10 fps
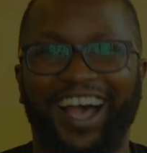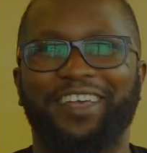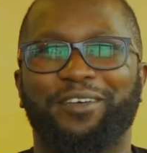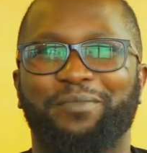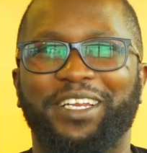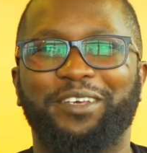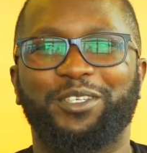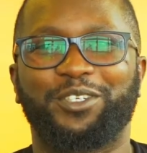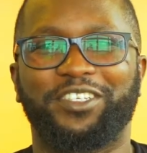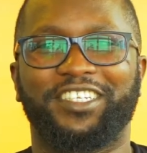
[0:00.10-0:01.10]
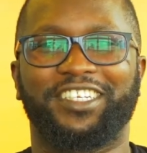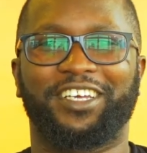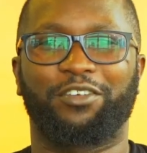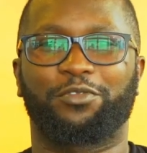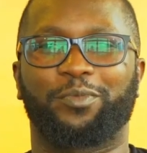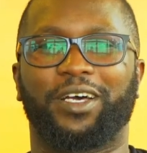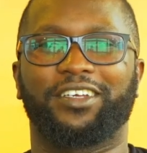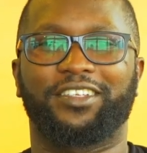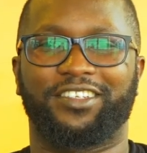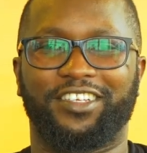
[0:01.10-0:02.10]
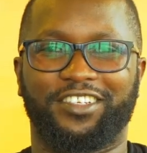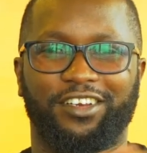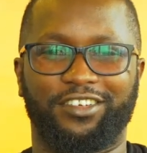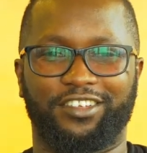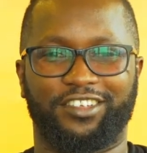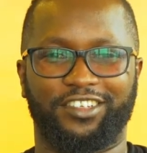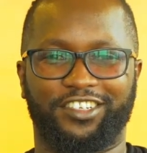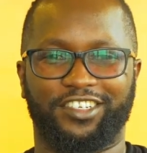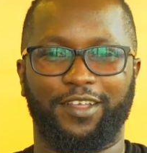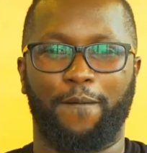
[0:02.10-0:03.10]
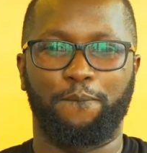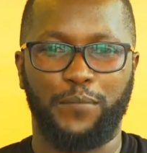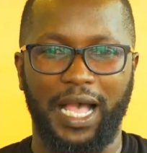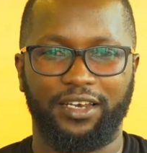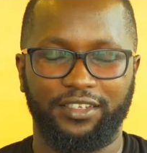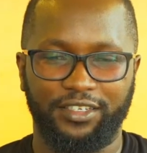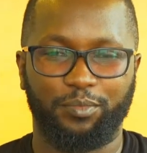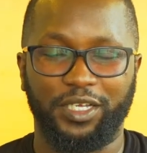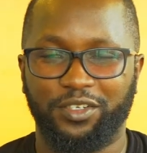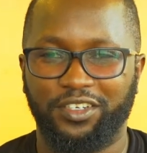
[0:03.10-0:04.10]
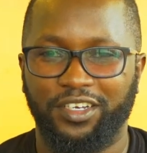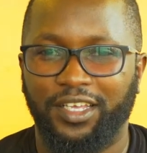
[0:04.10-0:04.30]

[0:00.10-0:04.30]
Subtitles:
Hi, my name is Eugene Kavuma, 6 letters each, balanced person,